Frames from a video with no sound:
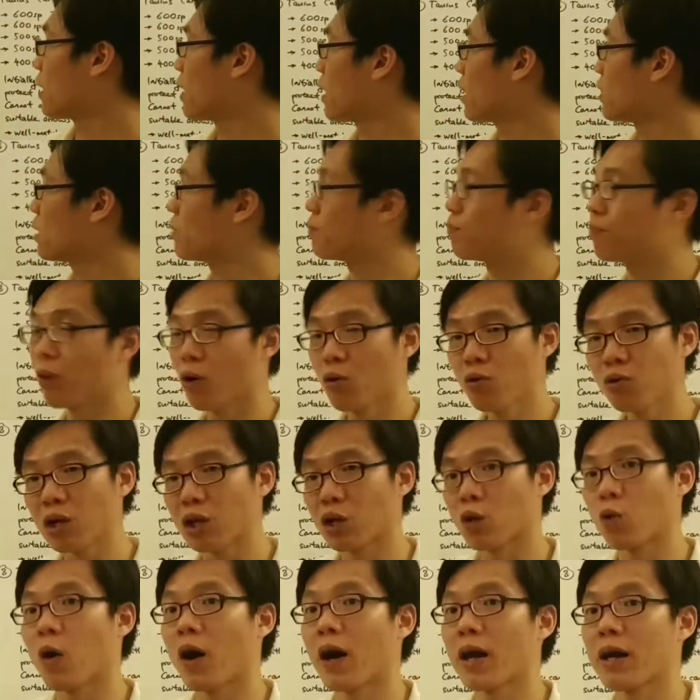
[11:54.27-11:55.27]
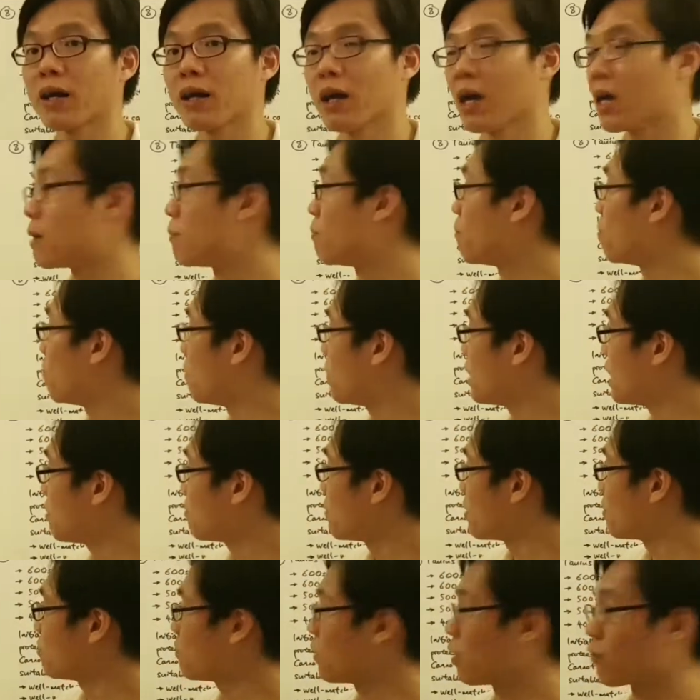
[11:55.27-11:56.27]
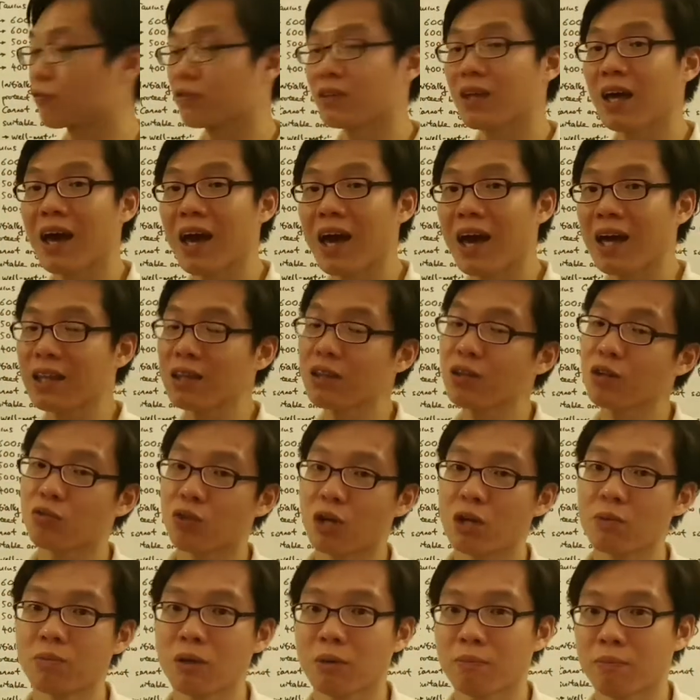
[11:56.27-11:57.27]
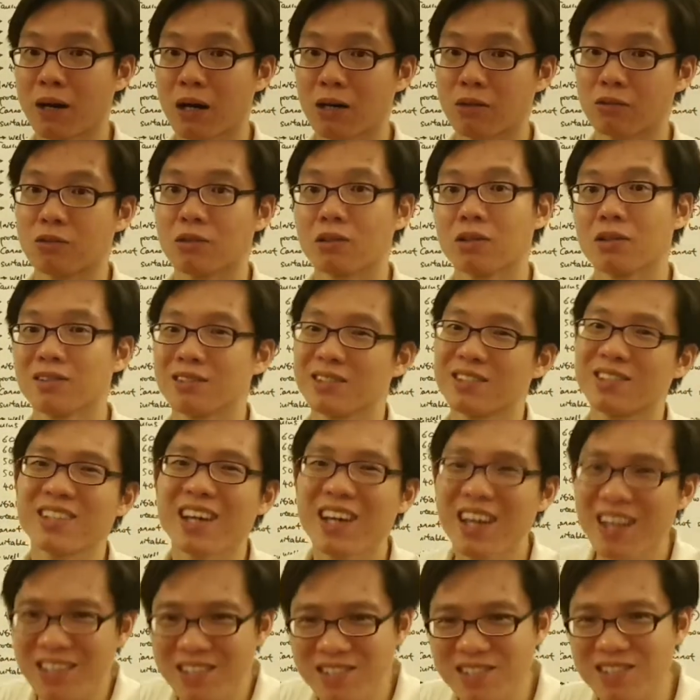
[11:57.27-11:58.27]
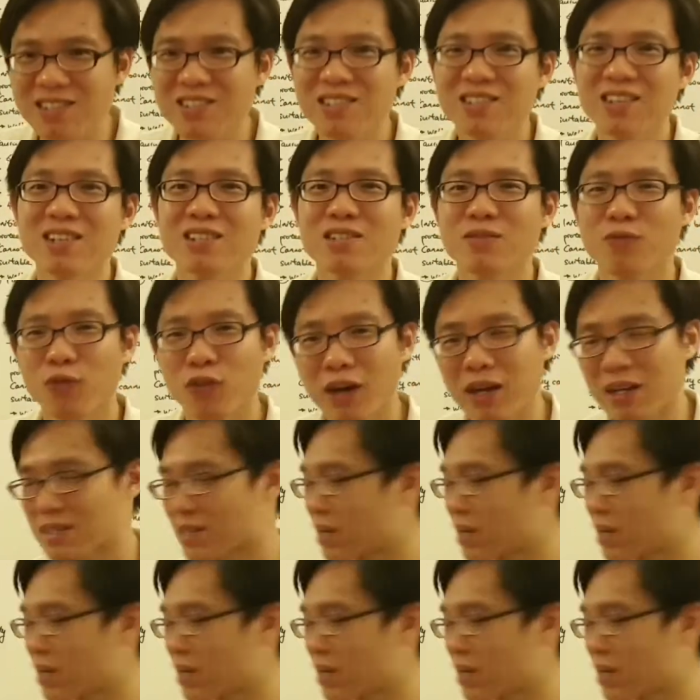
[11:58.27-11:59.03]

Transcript: And the bowl require a minimum of 10 grain per pound, just, just for